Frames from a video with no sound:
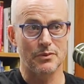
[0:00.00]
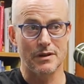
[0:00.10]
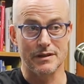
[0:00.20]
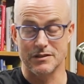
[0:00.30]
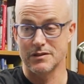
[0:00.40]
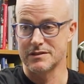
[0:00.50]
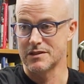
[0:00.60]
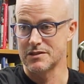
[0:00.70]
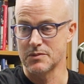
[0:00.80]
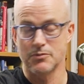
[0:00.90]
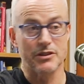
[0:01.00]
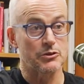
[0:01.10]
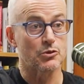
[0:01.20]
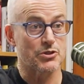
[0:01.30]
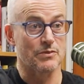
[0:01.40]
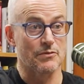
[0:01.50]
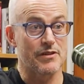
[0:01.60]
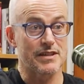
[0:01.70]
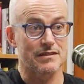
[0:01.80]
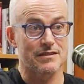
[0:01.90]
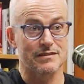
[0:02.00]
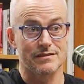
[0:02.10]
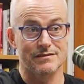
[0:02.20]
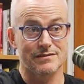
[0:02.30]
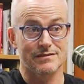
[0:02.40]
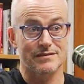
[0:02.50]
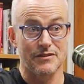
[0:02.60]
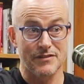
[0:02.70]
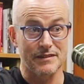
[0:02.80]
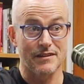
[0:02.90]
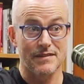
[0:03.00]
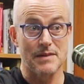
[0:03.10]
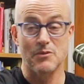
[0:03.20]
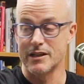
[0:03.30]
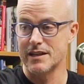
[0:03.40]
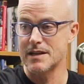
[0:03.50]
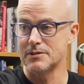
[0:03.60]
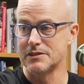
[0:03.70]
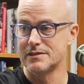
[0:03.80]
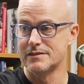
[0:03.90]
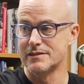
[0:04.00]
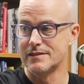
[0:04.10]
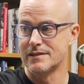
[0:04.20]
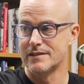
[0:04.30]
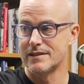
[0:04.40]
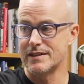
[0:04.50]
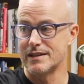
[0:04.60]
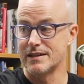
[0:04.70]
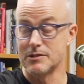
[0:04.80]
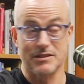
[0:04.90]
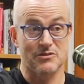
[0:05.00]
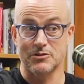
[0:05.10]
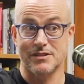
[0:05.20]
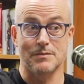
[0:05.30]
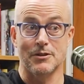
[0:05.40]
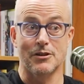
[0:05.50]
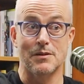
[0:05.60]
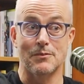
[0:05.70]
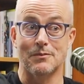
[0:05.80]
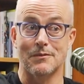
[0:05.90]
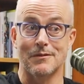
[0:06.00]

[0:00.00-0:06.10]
It's a pretty awesome thing to think that might happen. But it's not something I'm